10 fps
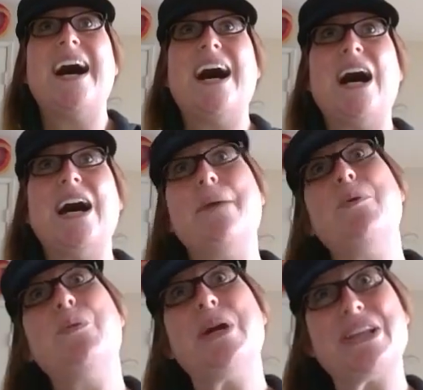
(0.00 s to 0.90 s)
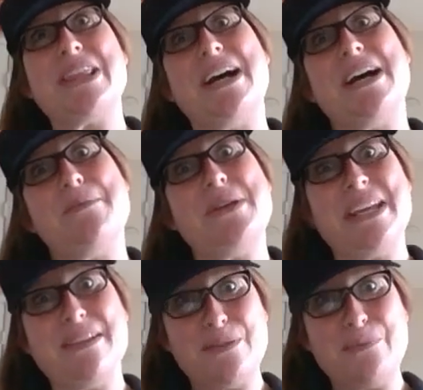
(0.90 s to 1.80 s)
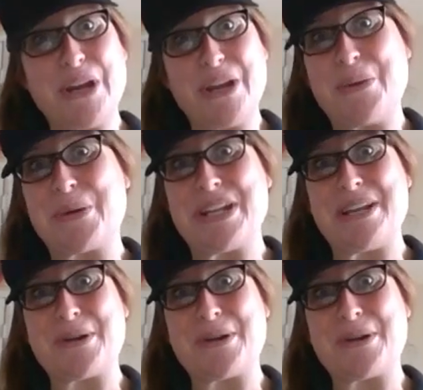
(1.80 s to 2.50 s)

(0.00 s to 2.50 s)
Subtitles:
I'm aware that I'm in the minority